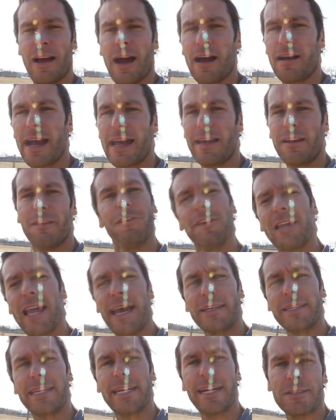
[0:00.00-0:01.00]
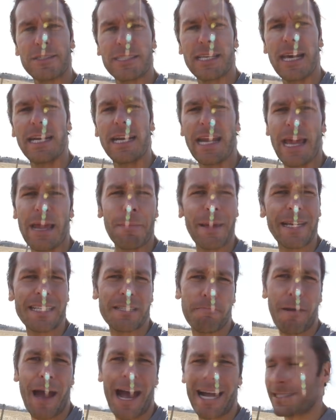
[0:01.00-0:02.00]
All right, if you can, get outside today and make
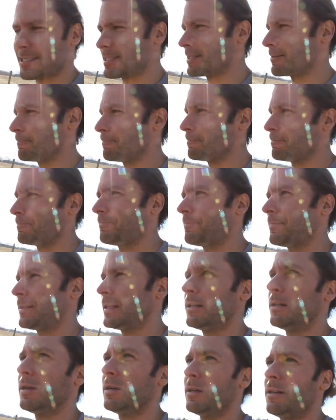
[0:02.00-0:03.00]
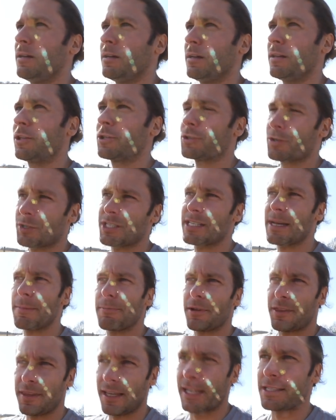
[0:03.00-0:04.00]
some pots. Those are
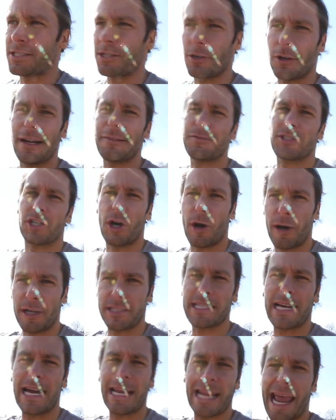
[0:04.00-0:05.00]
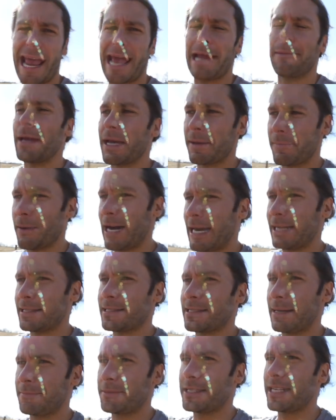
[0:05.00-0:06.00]
separate things. You don't have to go outside and make
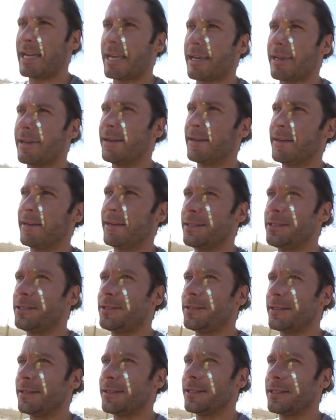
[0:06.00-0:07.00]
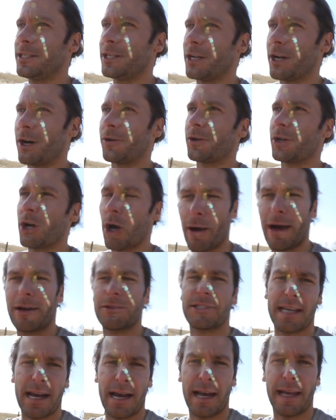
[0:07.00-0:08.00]
pots. I'm saying, you know, go
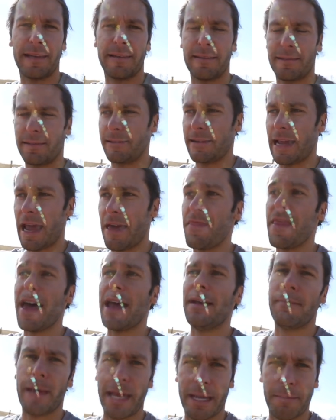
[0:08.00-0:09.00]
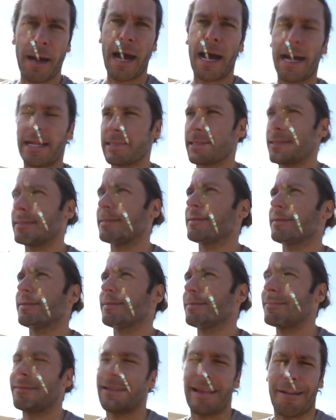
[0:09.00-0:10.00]
outside, and then make pots.
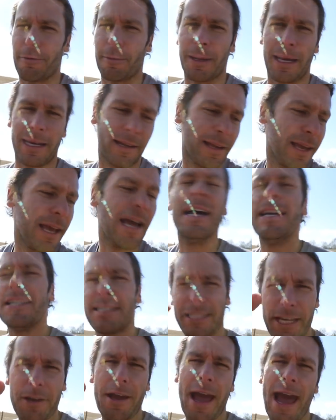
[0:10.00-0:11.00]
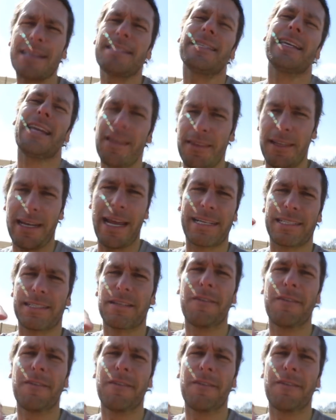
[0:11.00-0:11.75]
Never mind. See you guys in the next